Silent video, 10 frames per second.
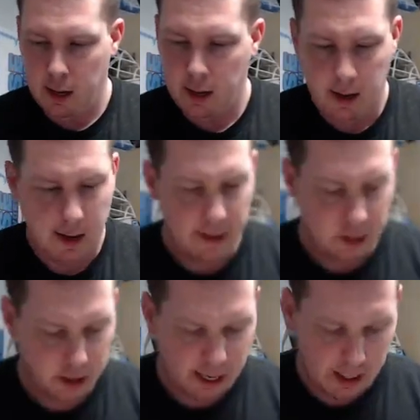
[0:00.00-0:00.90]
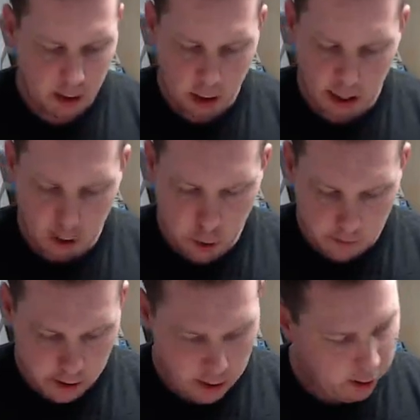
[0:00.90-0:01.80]
And then just kind of looking over
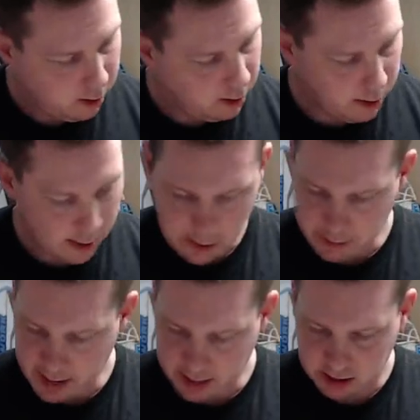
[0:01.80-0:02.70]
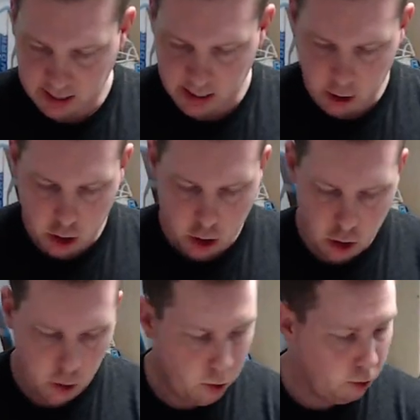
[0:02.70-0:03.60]
it, I'm not seeing a
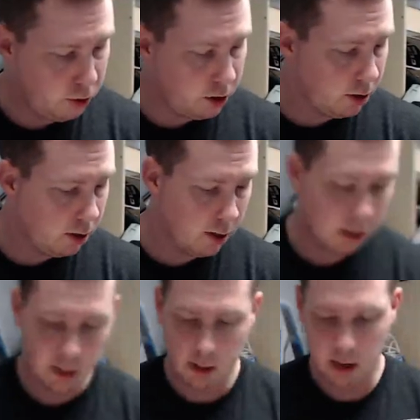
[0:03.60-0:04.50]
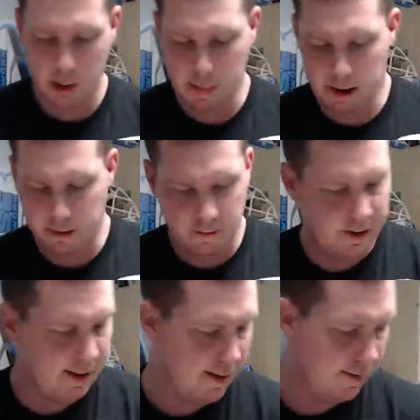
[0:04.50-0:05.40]
huge amount of
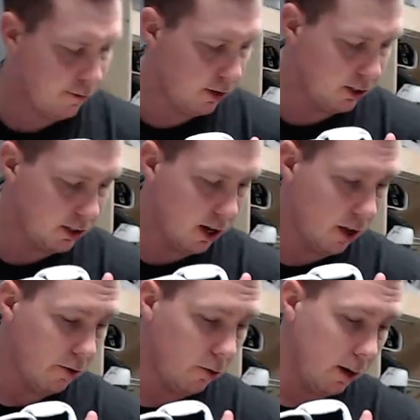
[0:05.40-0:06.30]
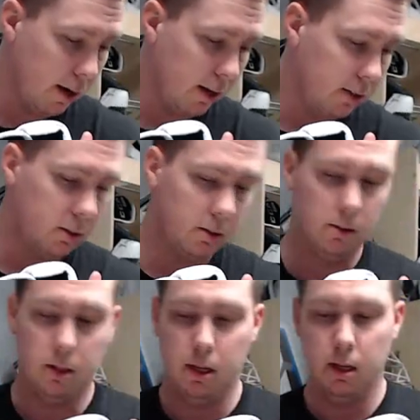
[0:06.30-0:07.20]
difference otherwise.
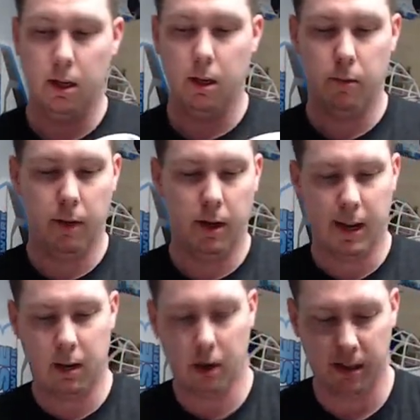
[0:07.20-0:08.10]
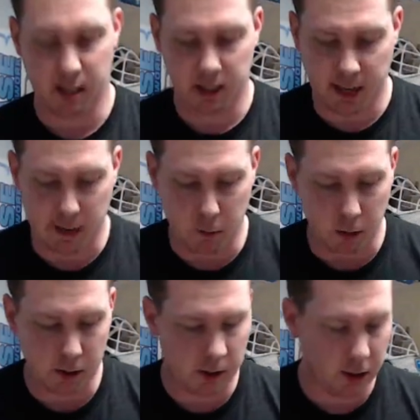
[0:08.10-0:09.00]
You can kind of look at the
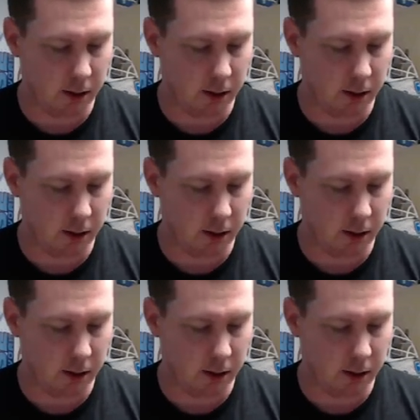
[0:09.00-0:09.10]
sidewalls too.